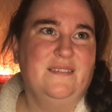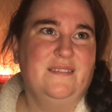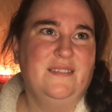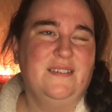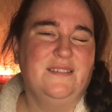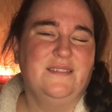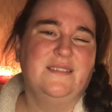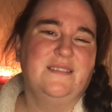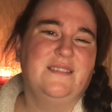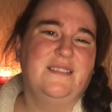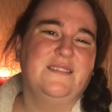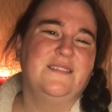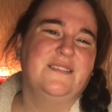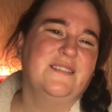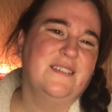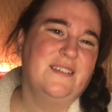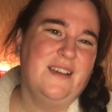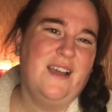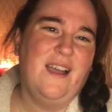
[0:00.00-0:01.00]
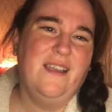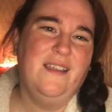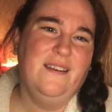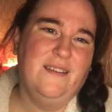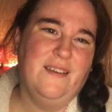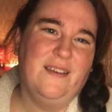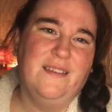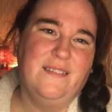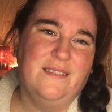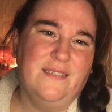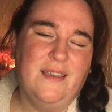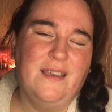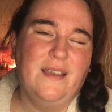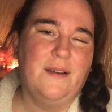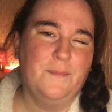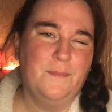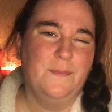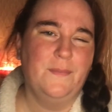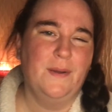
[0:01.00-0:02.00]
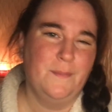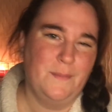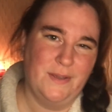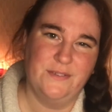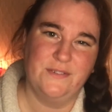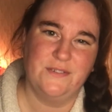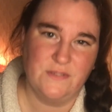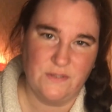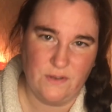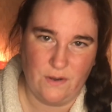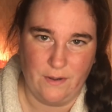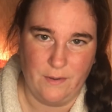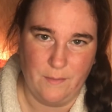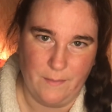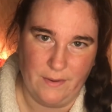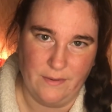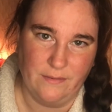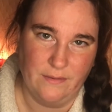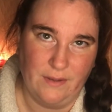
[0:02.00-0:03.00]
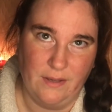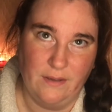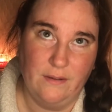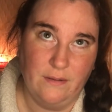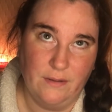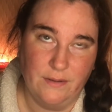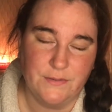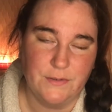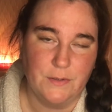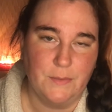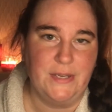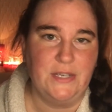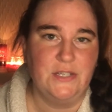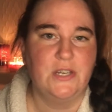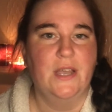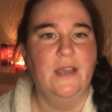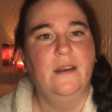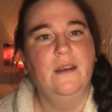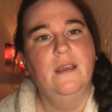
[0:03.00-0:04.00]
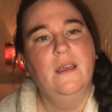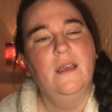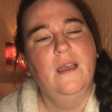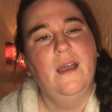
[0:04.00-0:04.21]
There's kind of, and like I'm not just talking about like cluster B shit.